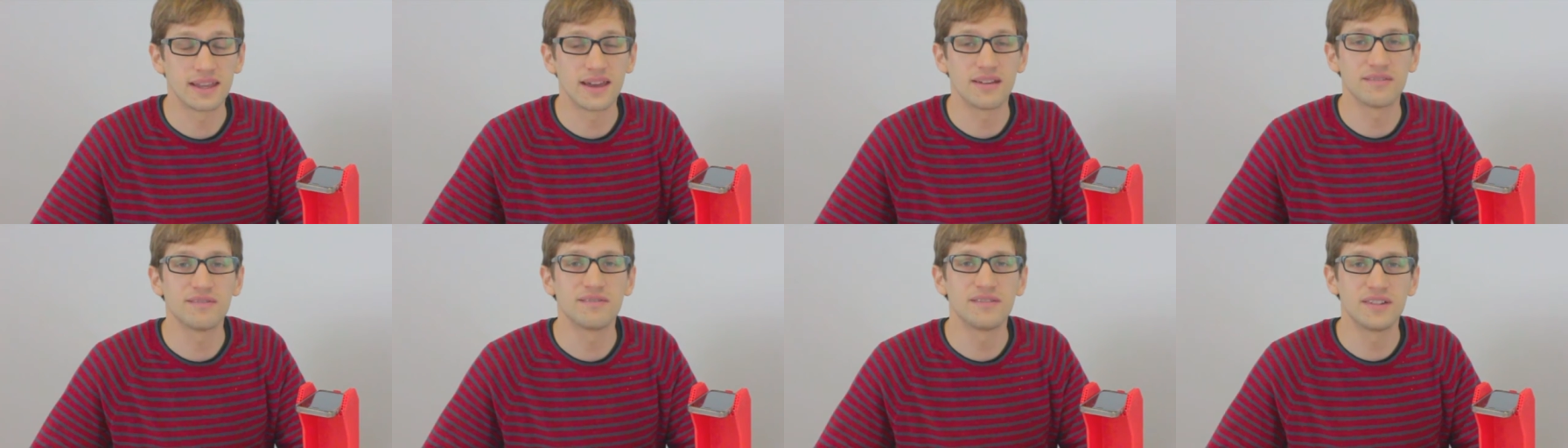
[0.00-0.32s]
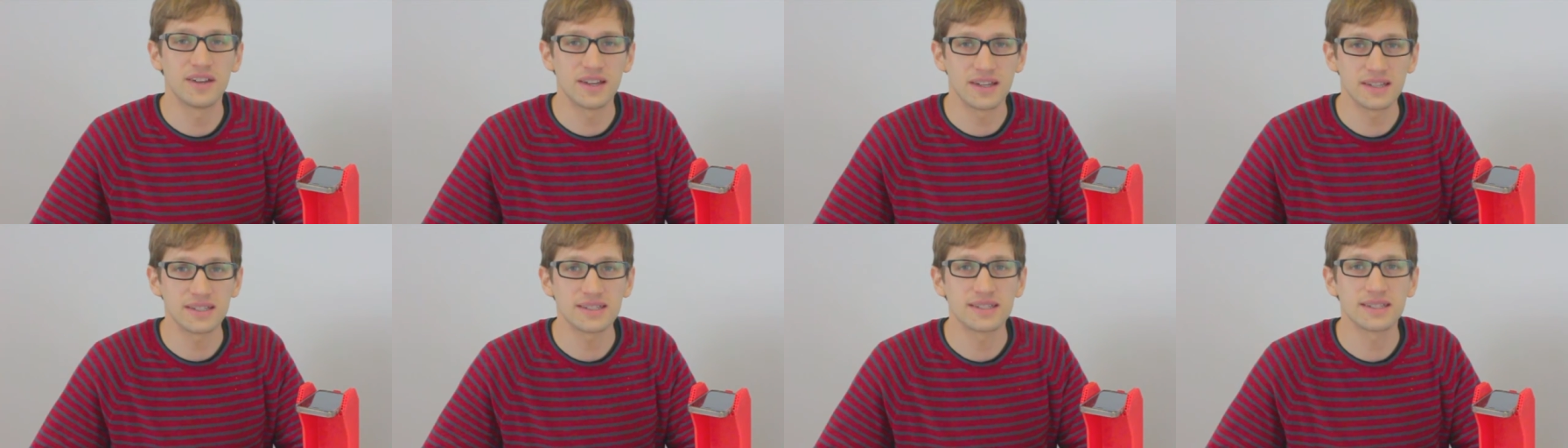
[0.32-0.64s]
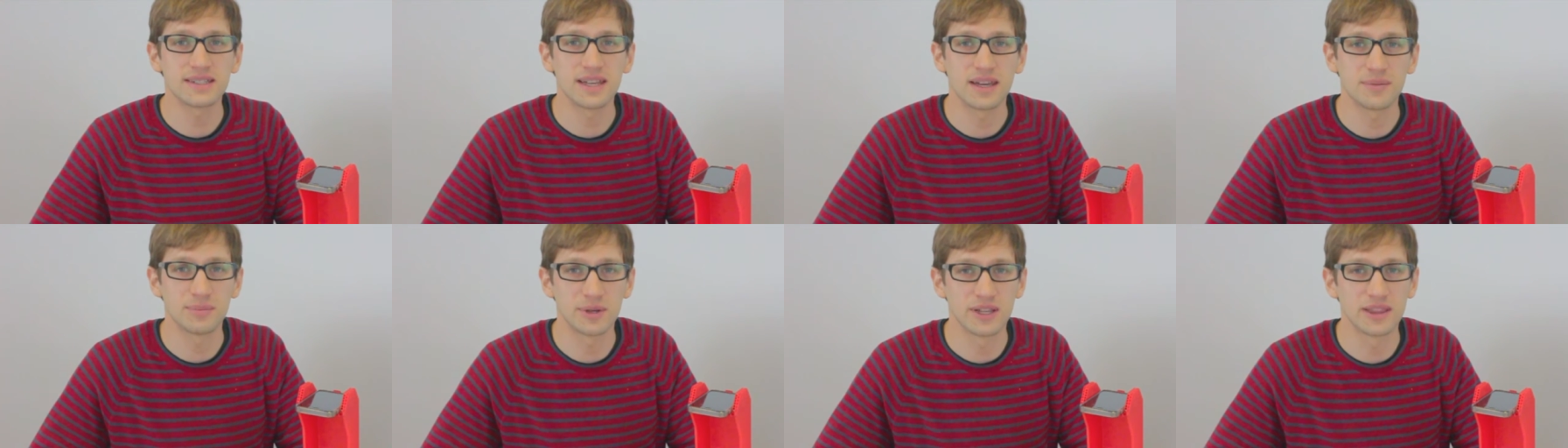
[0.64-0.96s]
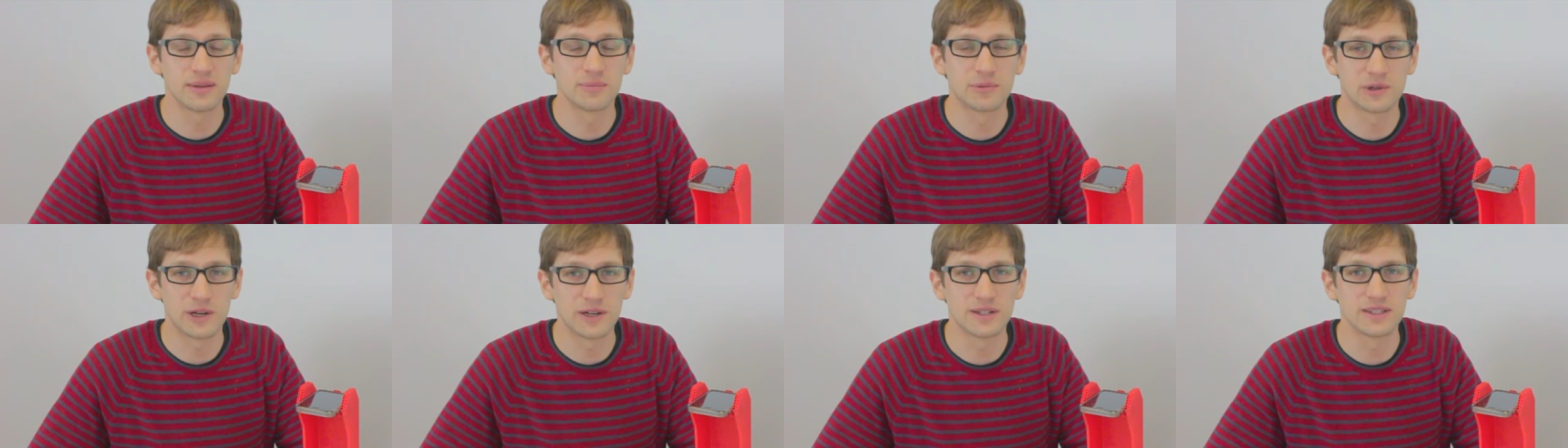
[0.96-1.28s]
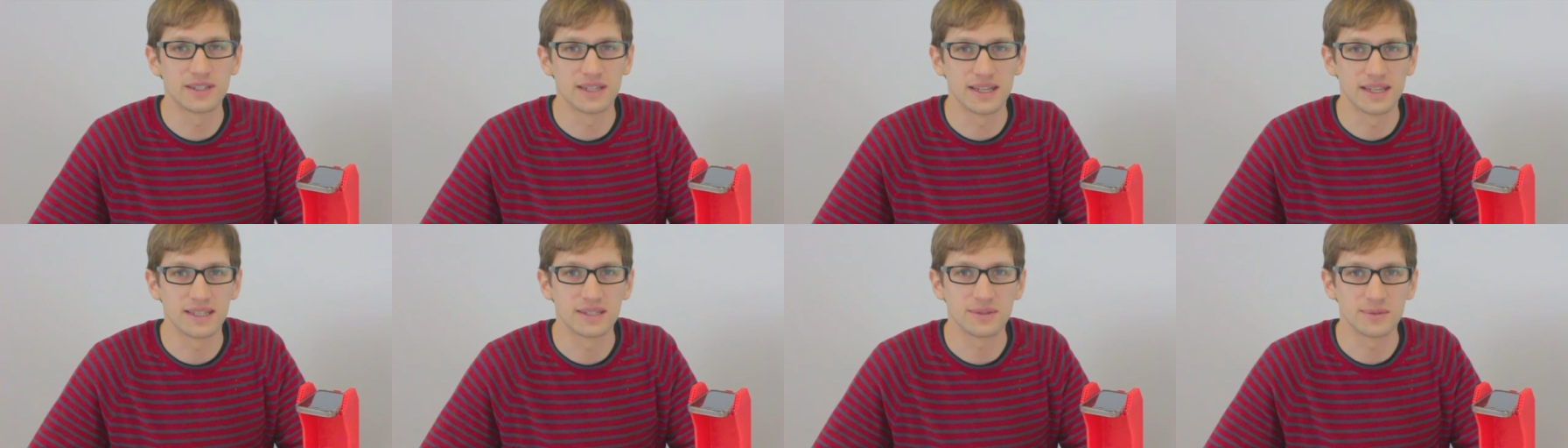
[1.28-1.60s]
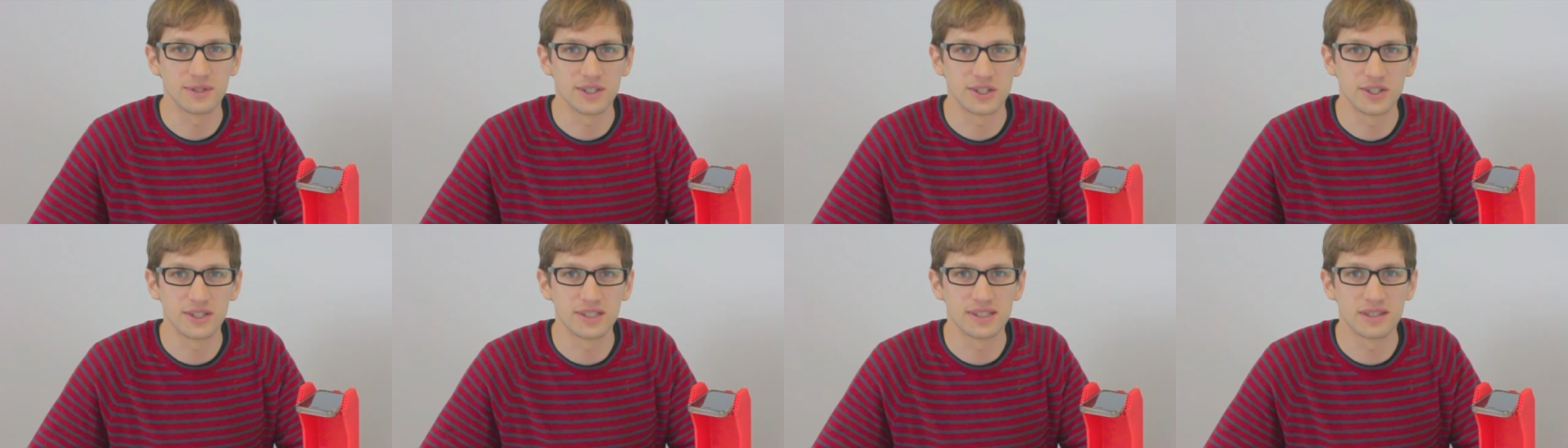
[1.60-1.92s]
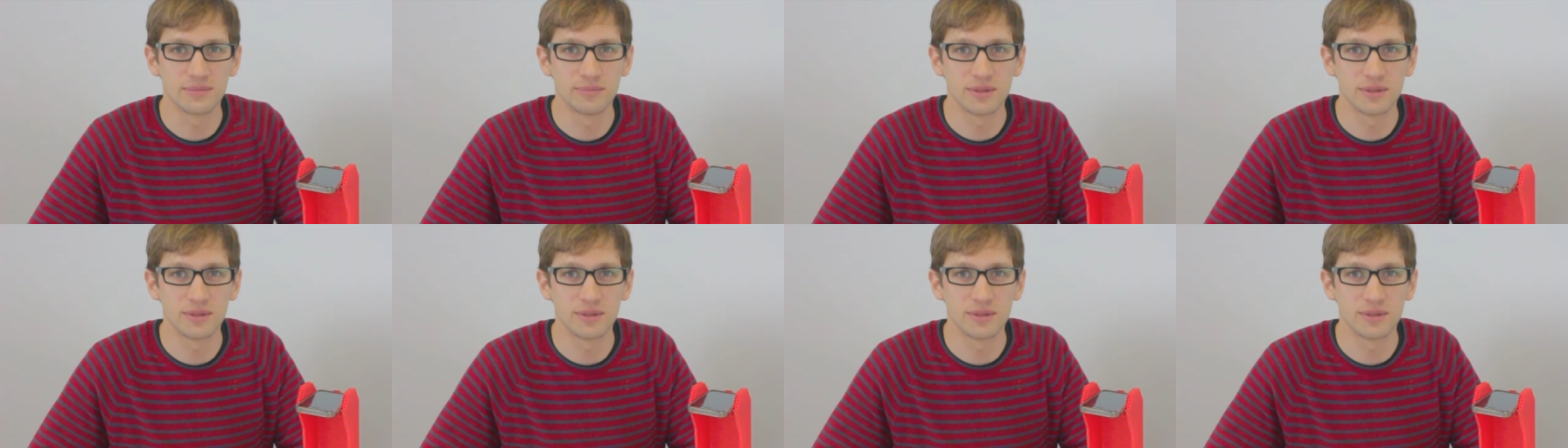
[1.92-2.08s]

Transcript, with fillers: that first step in the process which is the